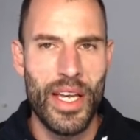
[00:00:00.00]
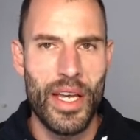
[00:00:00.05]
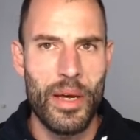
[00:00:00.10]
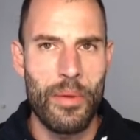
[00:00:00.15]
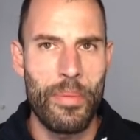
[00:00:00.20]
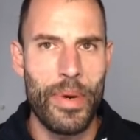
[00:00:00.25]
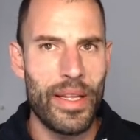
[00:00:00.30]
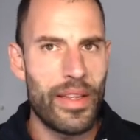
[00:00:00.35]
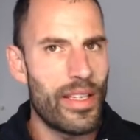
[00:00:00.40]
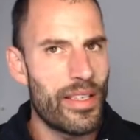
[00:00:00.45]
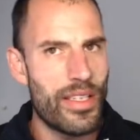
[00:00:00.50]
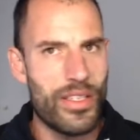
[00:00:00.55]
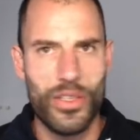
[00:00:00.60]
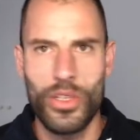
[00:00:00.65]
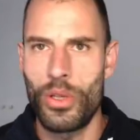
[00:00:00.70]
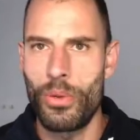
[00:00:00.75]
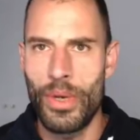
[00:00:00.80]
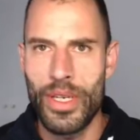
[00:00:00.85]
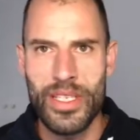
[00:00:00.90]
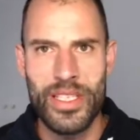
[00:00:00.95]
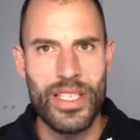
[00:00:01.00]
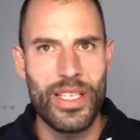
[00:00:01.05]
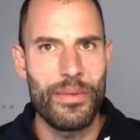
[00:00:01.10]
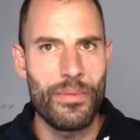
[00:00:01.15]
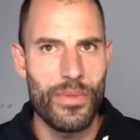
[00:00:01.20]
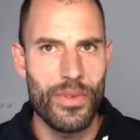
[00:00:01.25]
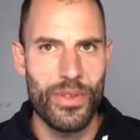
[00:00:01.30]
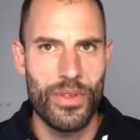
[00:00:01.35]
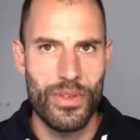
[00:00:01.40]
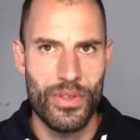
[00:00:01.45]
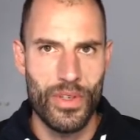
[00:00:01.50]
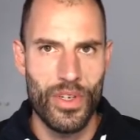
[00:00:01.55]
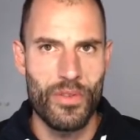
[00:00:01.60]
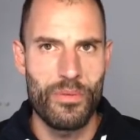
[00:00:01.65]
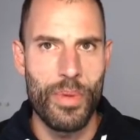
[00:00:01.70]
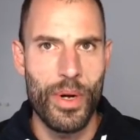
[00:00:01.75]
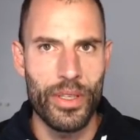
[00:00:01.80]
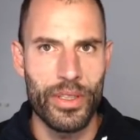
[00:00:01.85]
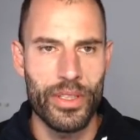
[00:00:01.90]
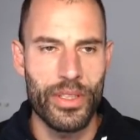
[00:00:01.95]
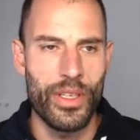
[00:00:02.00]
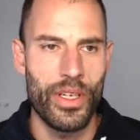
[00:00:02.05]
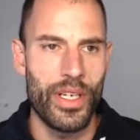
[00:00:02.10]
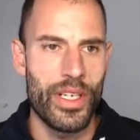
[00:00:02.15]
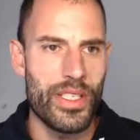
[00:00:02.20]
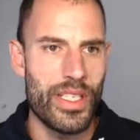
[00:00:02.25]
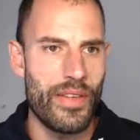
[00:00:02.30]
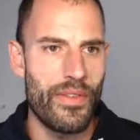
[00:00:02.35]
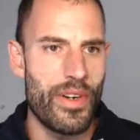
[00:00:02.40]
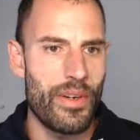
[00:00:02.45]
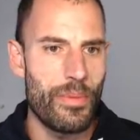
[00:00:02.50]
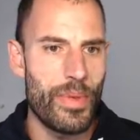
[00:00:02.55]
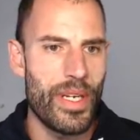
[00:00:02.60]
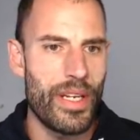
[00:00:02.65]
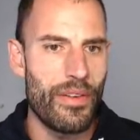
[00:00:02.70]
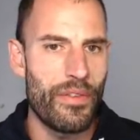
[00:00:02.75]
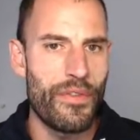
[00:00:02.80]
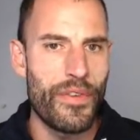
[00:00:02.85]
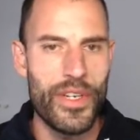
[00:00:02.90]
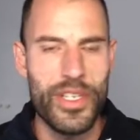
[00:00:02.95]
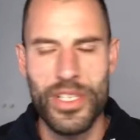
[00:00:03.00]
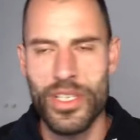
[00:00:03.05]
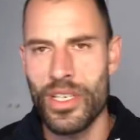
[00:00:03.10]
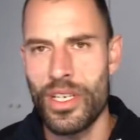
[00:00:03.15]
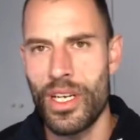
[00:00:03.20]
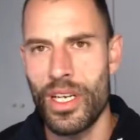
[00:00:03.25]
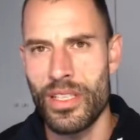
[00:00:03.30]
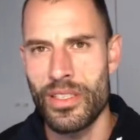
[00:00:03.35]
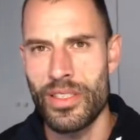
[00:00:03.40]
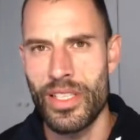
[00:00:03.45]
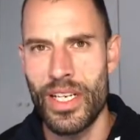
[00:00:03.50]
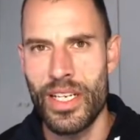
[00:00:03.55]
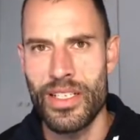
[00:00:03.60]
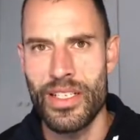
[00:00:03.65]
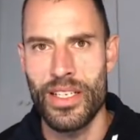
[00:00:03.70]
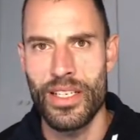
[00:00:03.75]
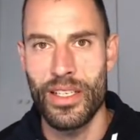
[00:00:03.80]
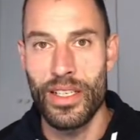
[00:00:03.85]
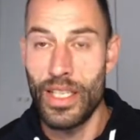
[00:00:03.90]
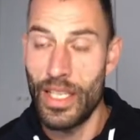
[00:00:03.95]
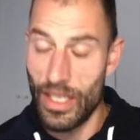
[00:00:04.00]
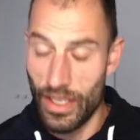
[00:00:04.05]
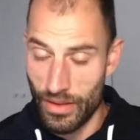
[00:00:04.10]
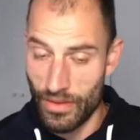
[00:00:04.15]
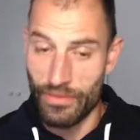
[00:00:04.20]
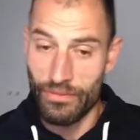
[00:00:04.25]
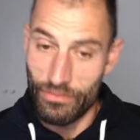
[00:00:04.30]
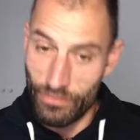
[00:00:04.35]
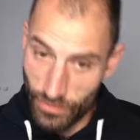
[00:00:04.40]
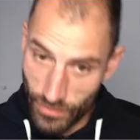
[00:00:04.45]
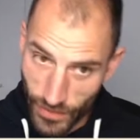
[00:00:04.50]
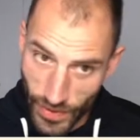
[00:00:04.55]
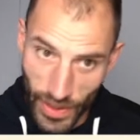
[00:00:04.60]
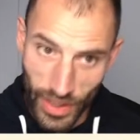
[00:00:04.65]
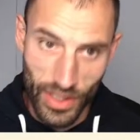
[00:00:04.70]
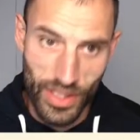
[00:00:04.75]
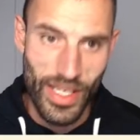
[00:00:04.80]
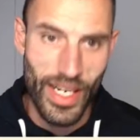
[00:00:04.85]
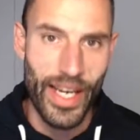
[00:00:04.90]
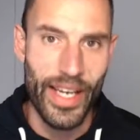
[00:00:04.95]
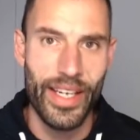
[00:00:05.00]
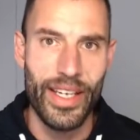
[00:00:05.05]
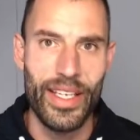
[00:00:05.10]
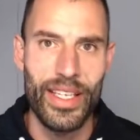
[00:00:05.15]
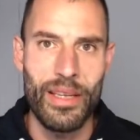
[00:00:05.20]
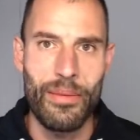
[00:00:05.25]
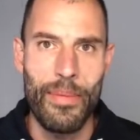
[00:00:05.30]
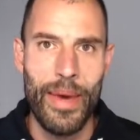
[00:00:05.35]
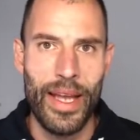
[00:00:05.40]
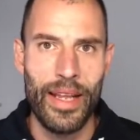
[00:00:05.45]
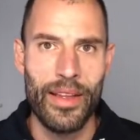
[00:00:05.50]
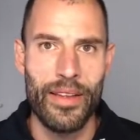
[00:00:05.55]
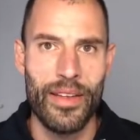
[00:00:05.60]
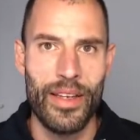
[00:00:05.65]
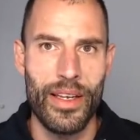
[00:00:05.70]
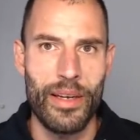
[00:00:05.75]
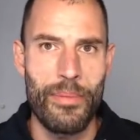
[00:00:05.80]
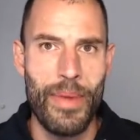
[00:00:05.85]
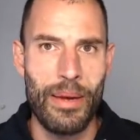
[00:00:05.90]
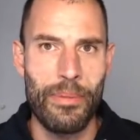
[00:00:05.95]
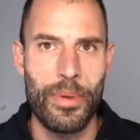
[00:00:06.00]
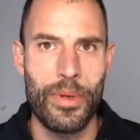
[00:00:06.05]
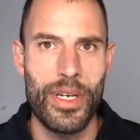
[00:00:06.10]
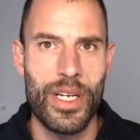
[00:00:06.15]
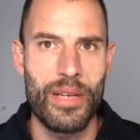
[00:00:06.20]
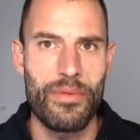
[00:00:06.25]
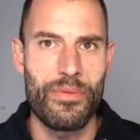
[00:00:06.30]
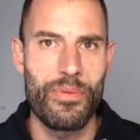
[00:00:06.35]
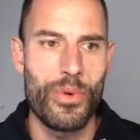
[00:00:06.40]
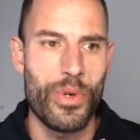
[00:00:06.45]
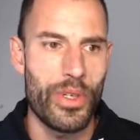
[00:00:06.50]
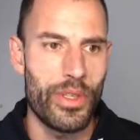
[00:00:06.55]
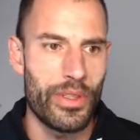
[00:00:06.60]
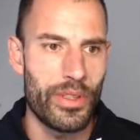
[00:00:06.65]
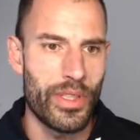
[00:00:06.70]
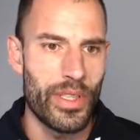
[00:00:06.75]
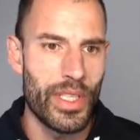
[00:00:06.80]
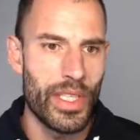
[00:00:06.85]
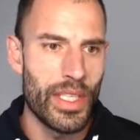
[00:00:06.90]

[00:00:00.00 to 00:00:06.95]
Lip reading: But this has always seemed sort of bolted on. It's never been a first-class citizen, it feels like, in the Matplotlib world.